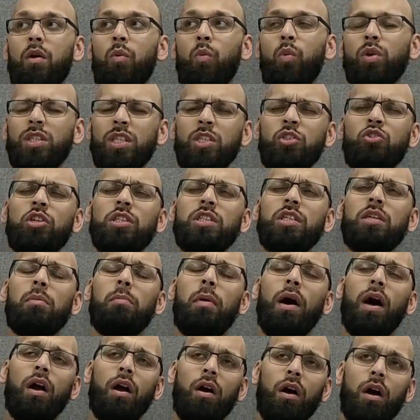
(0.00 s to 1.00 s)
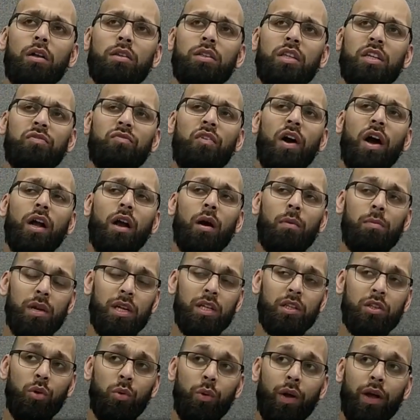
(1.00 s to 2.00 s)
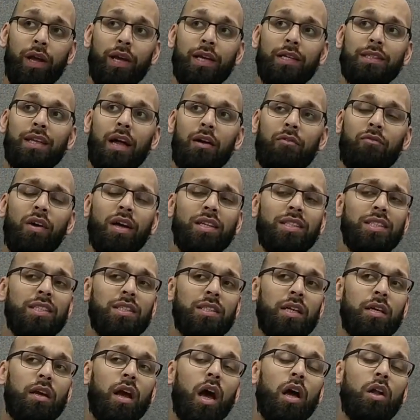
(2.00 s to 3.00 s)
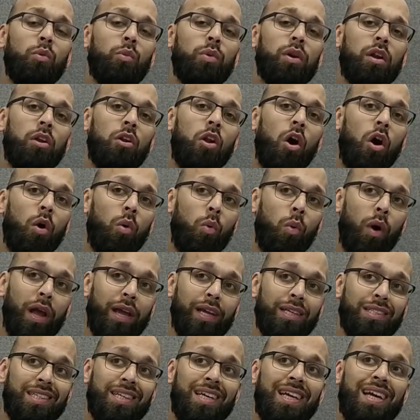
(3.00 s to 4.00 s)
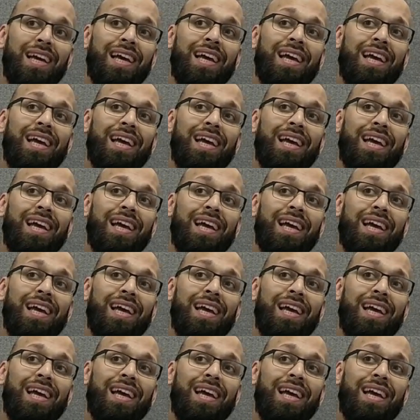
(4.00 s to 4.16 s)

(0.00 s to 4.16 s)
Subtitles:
What's interesting about this fight coming into it is that Francis Ngannou, in a lot of ways,